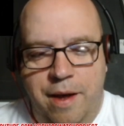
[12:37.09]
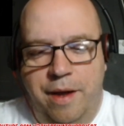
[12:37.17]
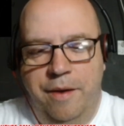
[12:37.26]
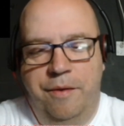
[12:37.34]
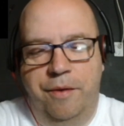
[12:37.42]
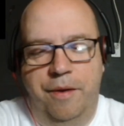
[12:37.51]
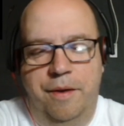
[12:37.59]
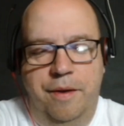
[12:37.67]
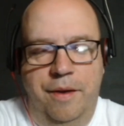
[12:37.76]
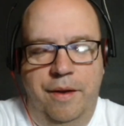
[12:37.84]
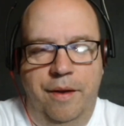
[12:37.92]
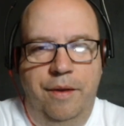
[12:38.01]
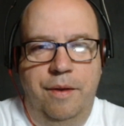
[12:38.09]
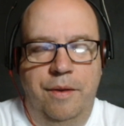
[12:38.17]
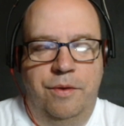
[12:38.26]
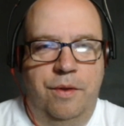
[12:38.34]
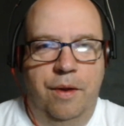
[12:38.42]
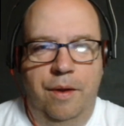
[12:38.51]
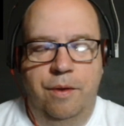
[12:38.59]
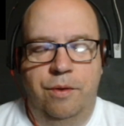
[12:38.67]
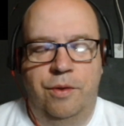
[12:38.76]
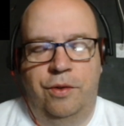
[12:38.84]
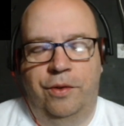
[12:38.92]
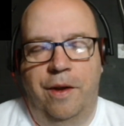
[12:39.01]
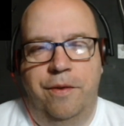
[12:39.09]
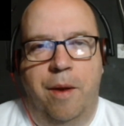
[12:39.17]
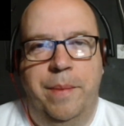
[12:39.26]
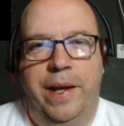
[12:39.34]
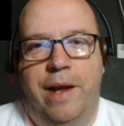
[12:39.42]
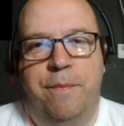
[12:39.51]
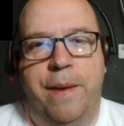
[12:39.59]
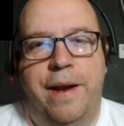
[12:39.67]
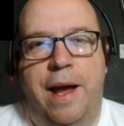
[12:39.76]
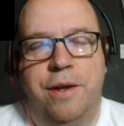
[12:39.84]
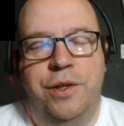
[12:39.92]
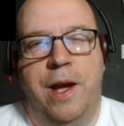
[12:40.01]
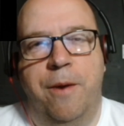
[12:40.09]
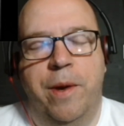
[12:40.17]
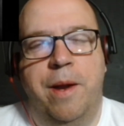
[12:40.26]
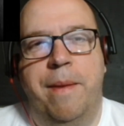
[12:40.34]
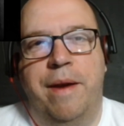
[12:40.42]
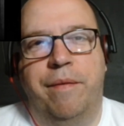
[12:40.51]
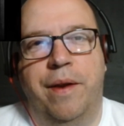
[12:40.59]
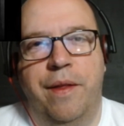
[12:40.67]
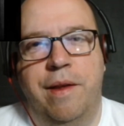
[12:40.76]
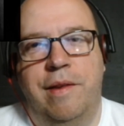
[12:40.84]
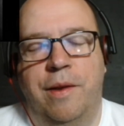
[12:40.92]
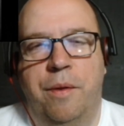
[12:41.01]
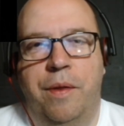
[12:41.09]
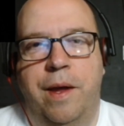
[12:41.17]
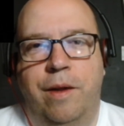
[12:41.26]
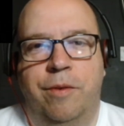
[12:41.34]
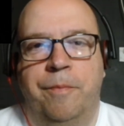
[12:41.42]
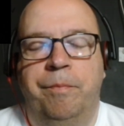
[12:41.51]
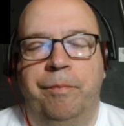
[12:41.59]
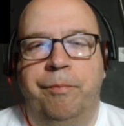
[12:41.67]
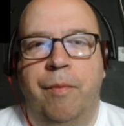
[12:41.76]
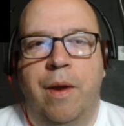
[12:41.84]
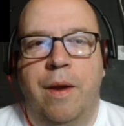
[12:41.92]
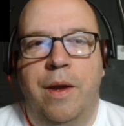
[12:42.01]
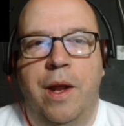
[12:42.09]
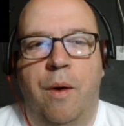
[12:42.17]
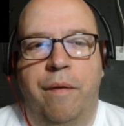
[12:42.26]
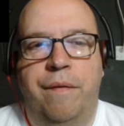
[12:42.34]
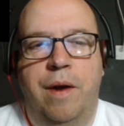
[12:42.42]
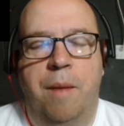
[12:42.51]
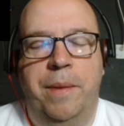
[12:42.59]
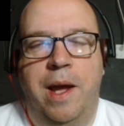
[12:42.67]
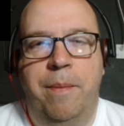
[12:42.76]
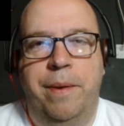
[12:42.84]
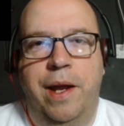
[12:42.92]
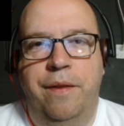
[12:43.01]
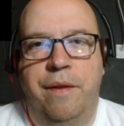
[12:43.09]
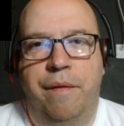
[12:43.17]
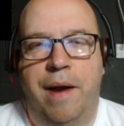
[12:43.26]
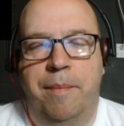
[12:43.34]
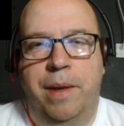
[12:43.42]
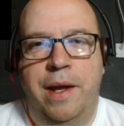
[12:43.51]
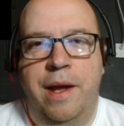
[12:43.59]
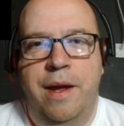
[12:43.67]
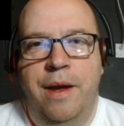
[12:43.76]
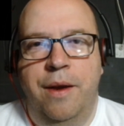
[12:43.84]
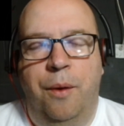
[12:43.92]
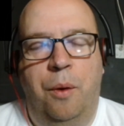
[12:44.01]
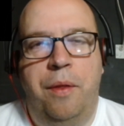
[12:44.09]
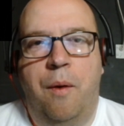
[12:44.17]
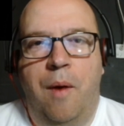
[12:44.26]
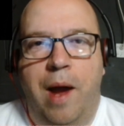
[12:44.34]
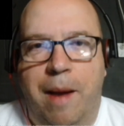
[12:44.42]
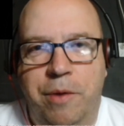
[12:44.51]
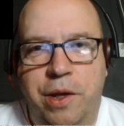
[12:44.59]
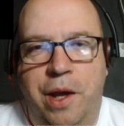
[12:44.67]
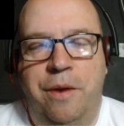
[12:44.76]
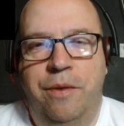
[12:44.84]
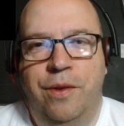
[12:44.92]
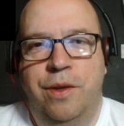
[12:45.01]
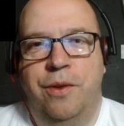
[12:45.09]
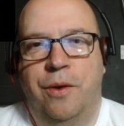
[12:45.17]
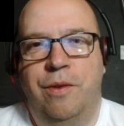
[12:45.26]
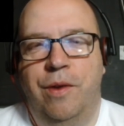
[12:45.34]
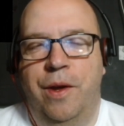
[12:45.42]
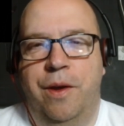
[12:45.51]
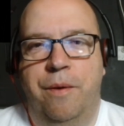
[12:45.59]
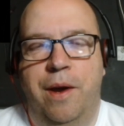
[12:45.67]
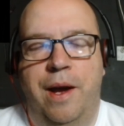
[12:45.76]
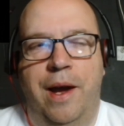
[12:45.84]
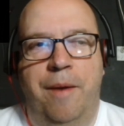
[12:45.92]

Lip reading: And just so nobody gets bent out of shape, when I make fun of these little things, you know, I'm keeping it in the family. Although I am new to Doctor Who,